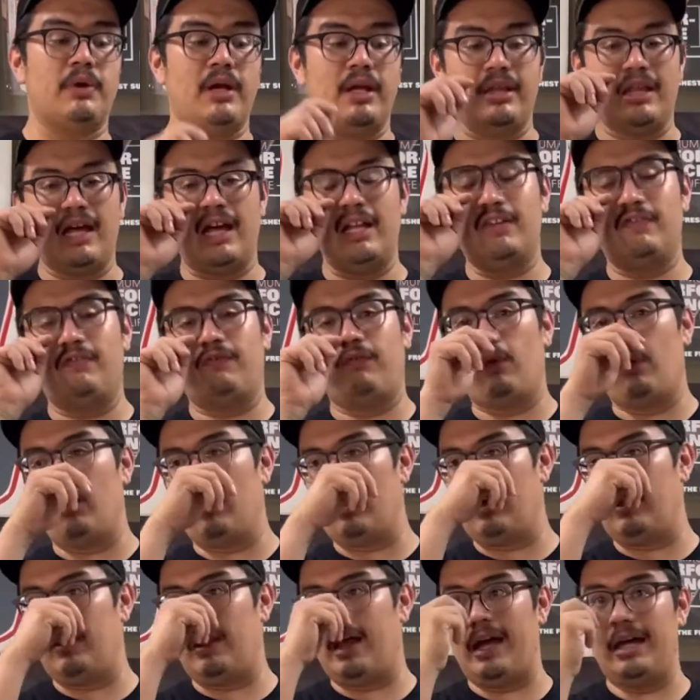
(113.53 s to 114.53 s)
That's for
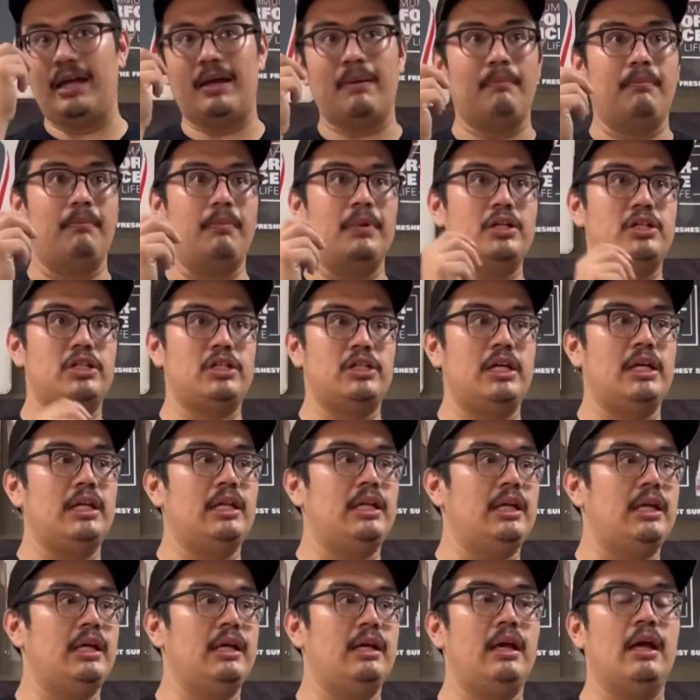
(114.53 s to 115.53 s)
like
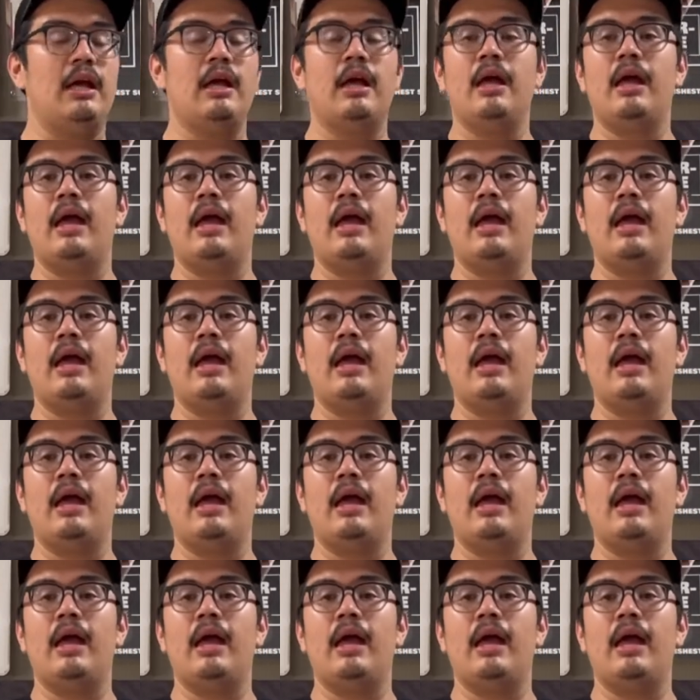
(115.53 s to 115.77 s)
machining